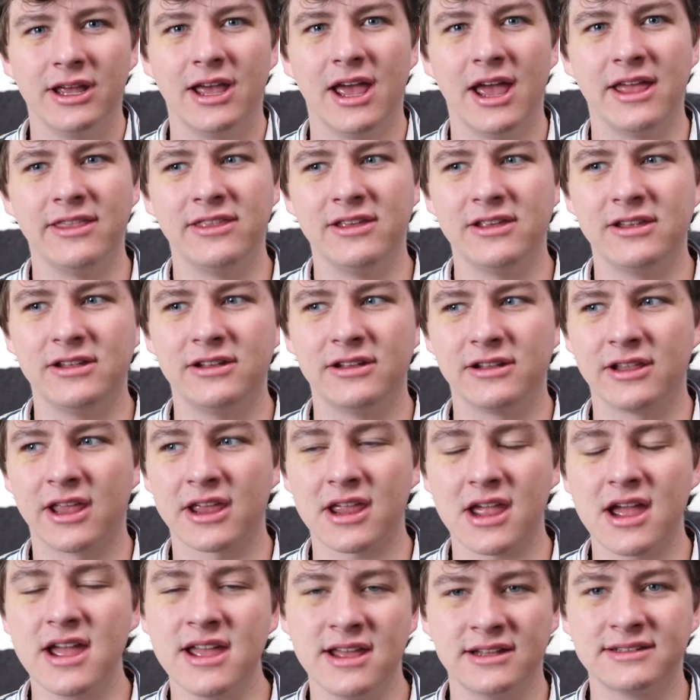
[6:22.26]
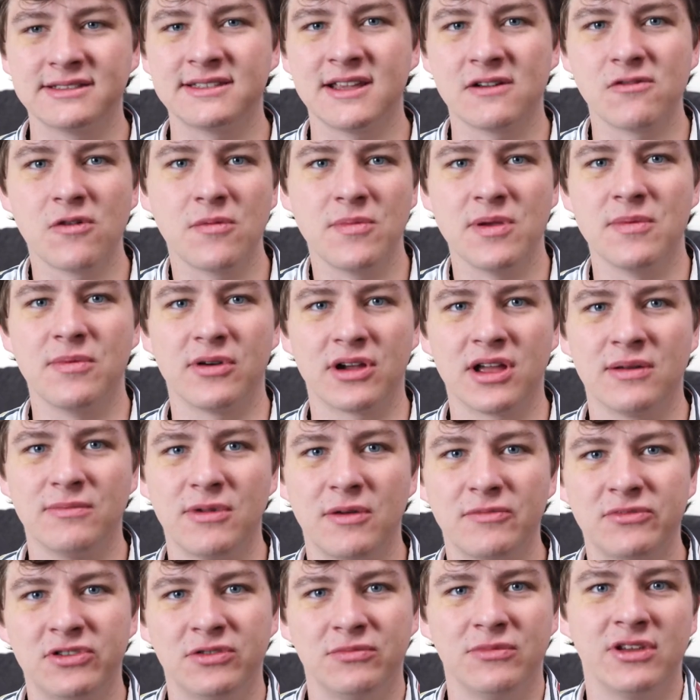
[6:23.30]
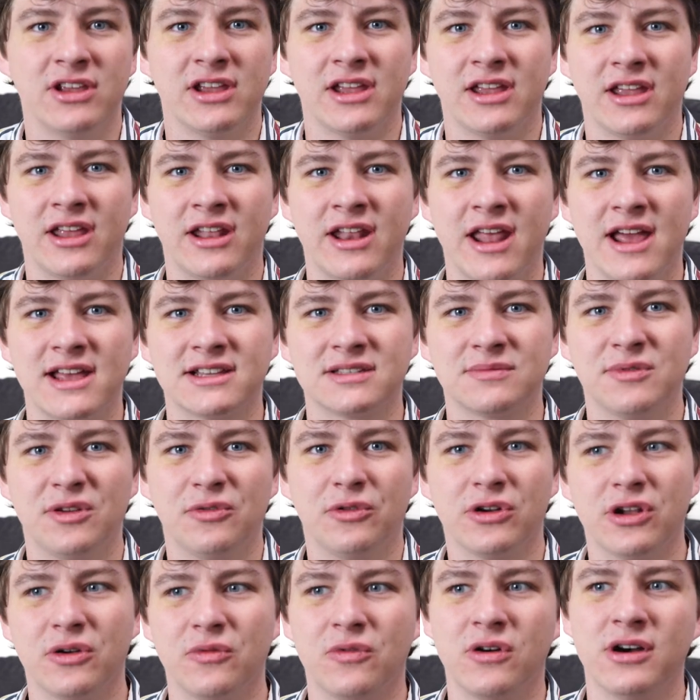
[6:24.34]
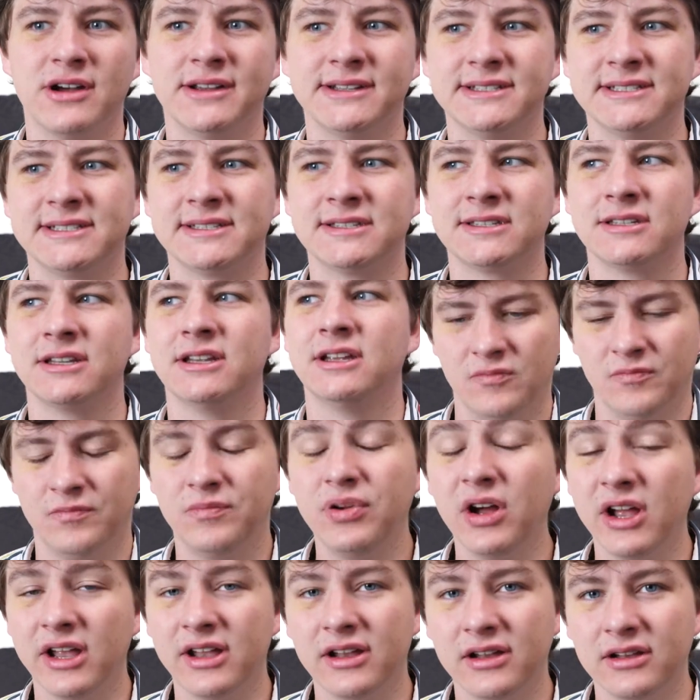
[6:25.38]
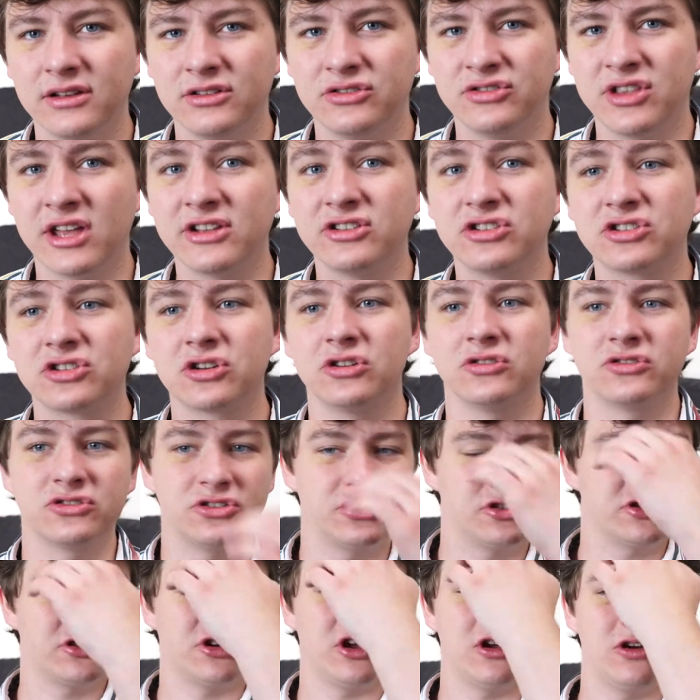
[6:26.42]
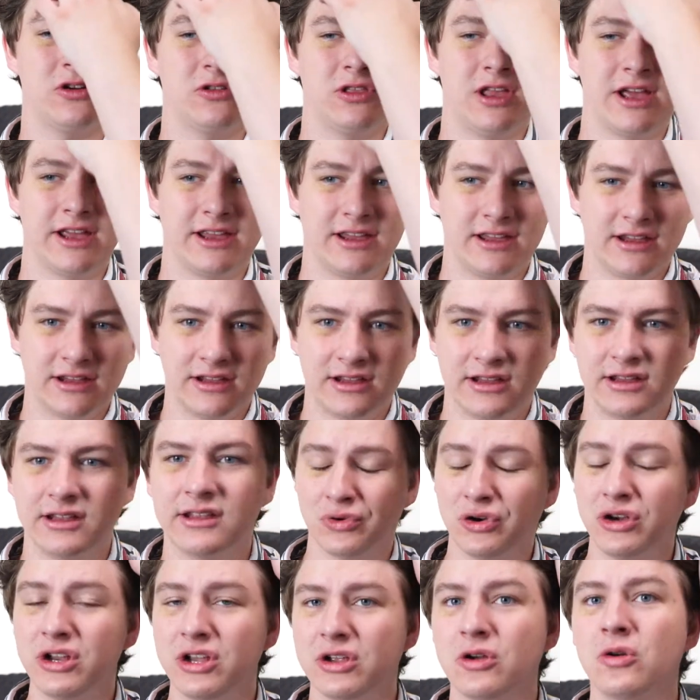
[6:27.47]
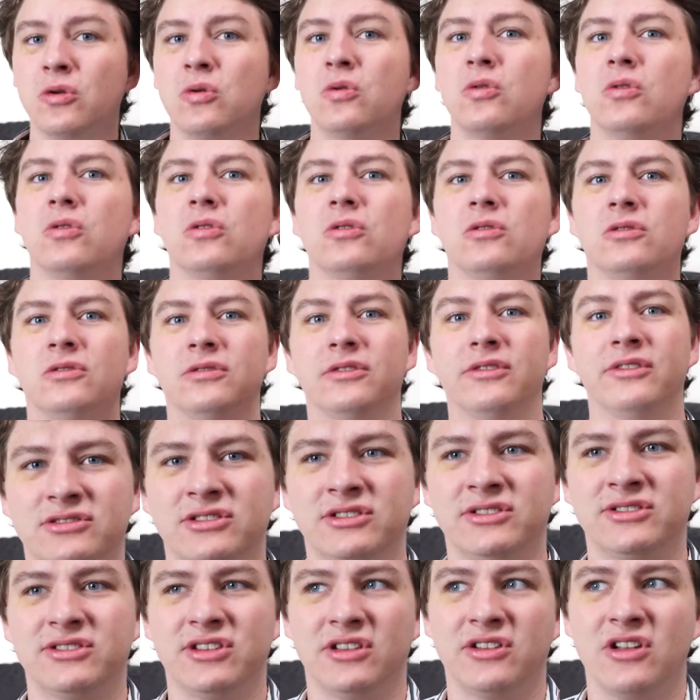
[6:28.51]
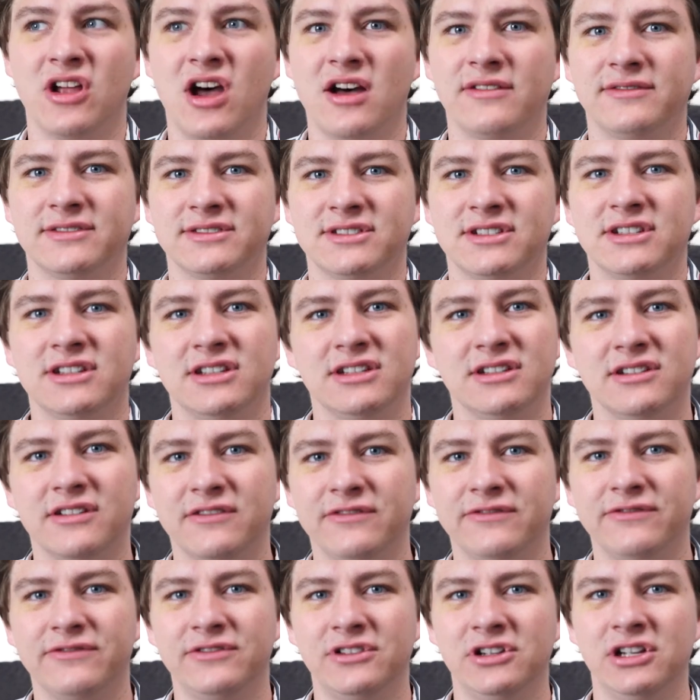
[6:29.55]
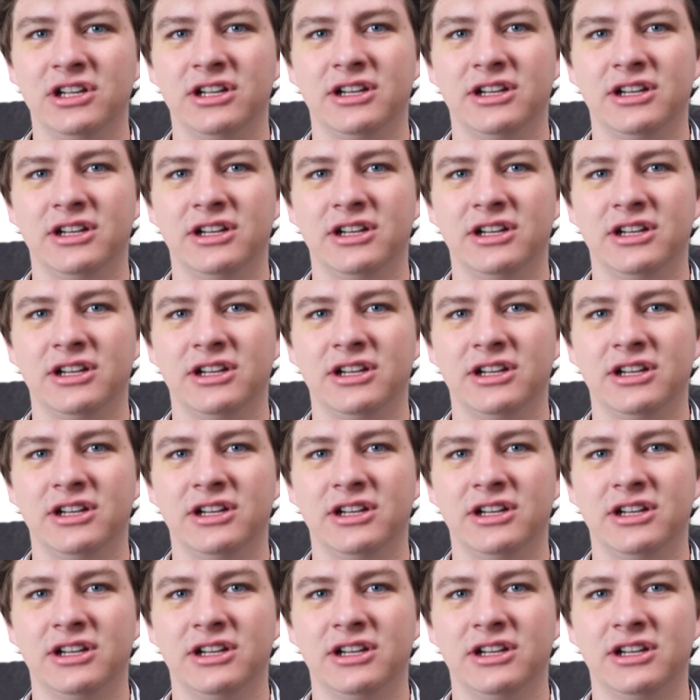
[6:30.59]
And then like I had several people come up to me and ask me what it was. But that just goes to show like, pretty cool, just the novelty of